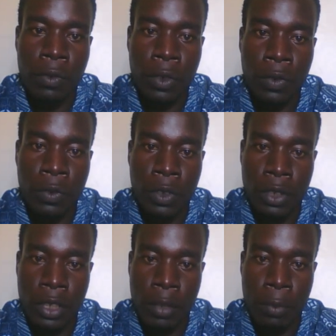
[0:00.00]

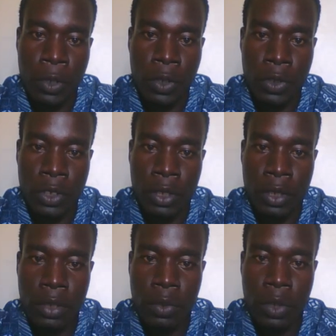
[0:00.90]
terminology we're going
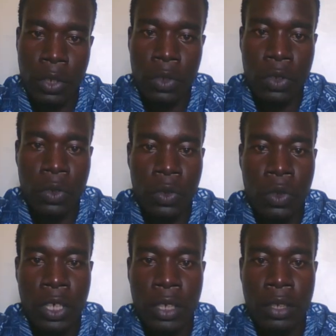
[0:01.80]
to look at is
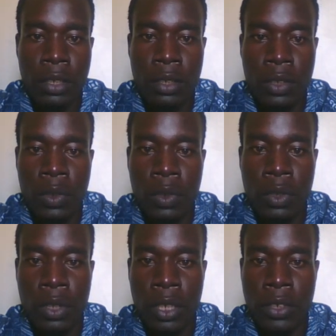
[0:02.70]
called a cell
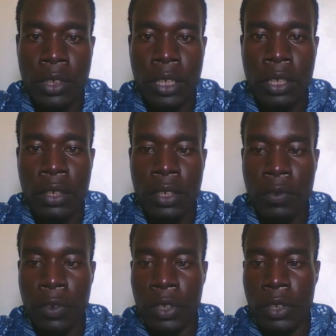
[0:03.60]
reference.
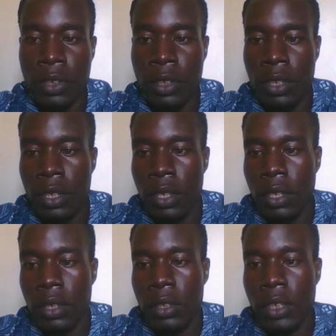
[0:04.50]
Cell
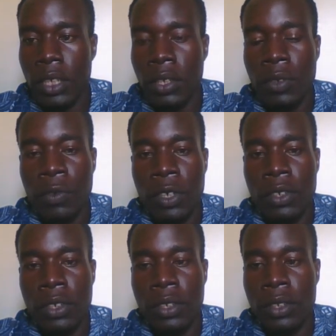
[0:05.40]
reference is
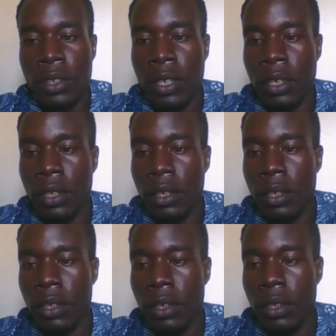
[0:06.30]
a
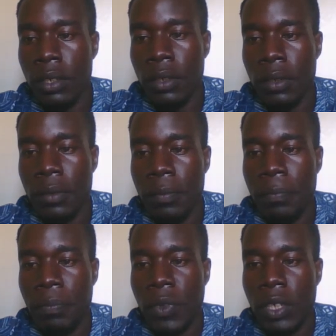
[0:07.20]

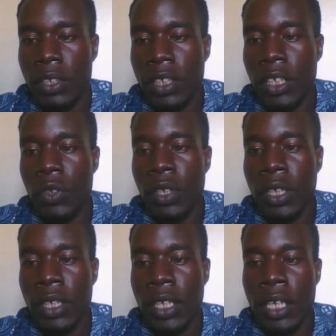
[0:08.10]
unique
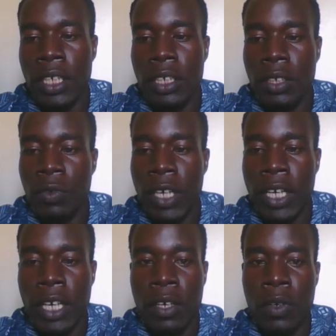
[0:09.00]
identifier or
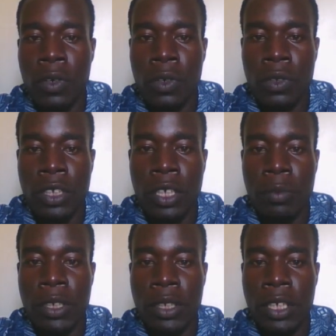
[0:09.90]
something that you
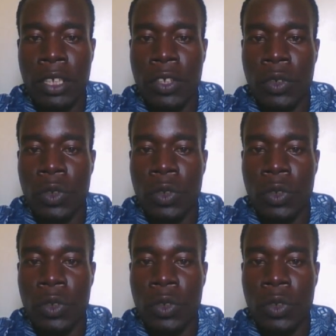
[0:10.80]
use to